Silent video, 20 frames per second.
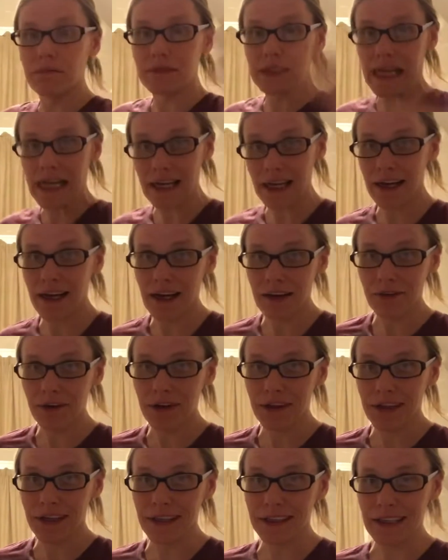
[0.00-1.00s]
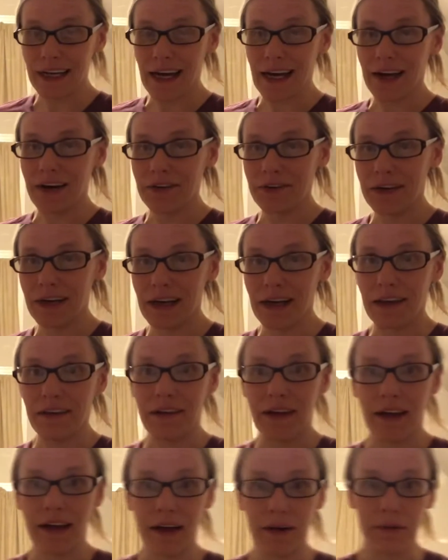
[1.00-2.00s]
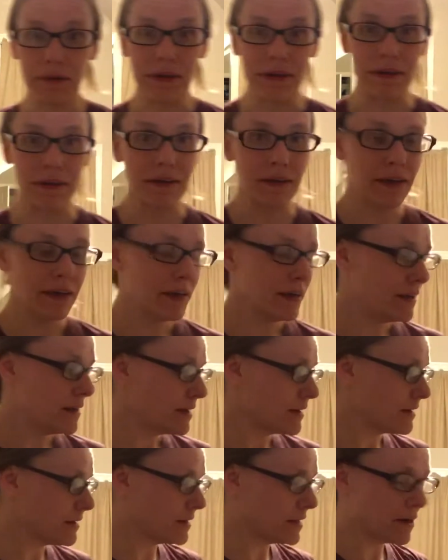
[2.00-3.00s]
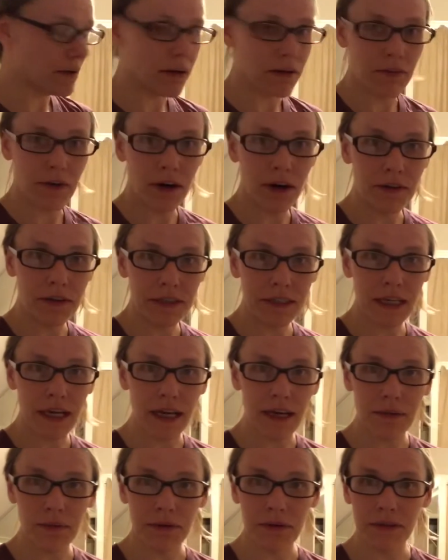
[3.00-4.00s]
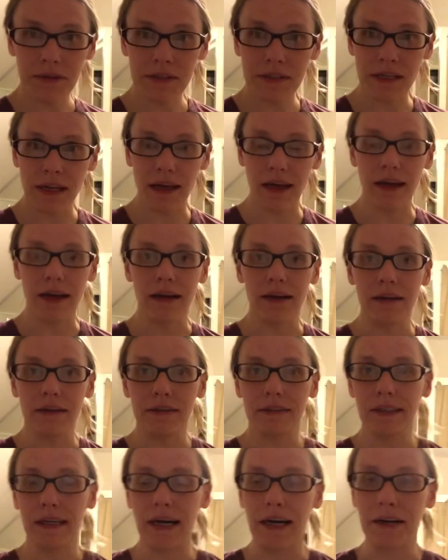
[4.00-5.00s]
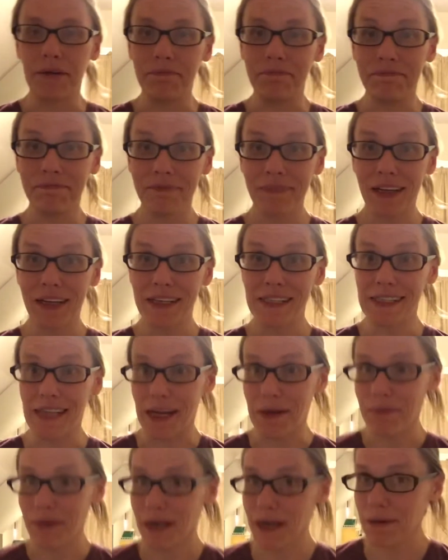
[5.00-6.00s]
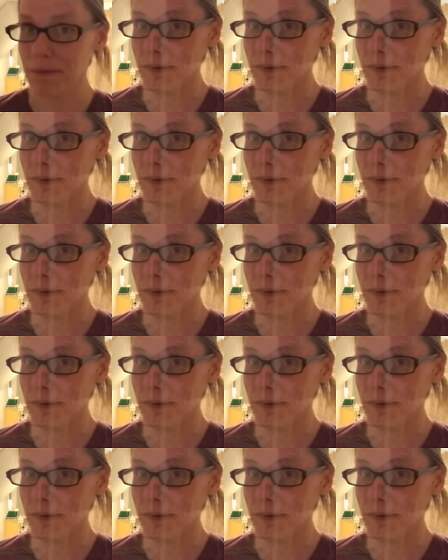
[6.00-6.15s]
taking everything down and then I will clear off all the tables and um, set it back up